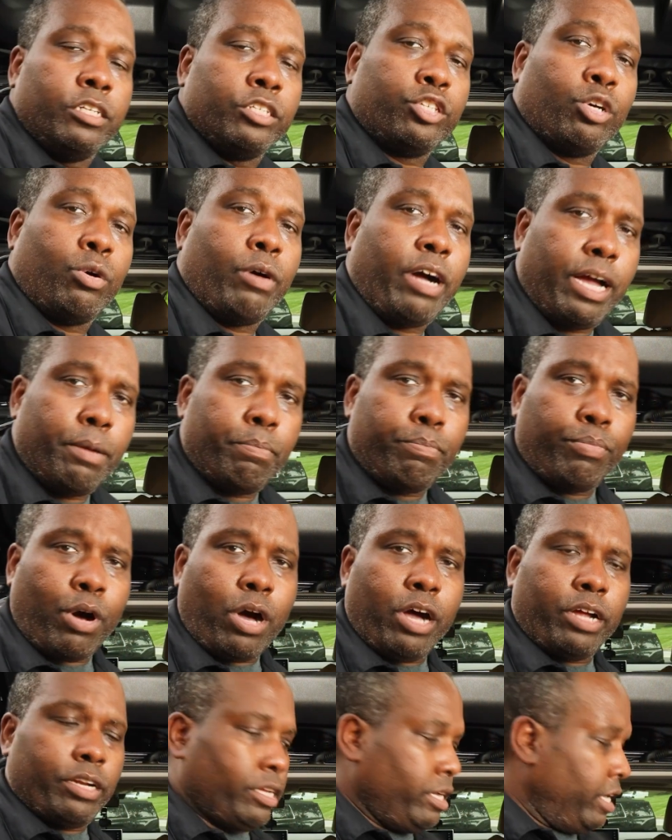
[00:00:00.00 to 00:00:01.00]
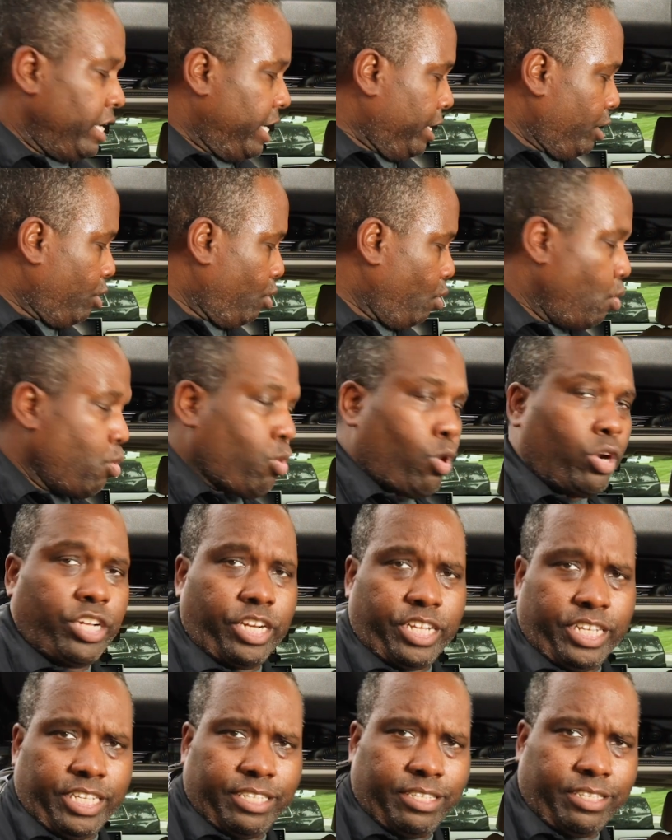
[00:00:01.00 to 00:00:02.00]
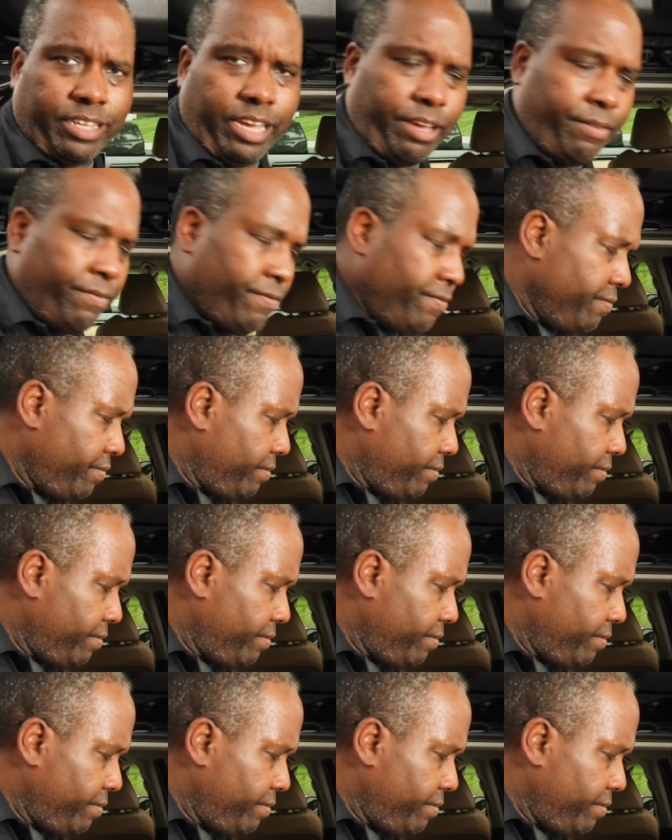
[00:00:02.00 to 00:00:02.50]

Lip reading: So I bought a Hornady safe,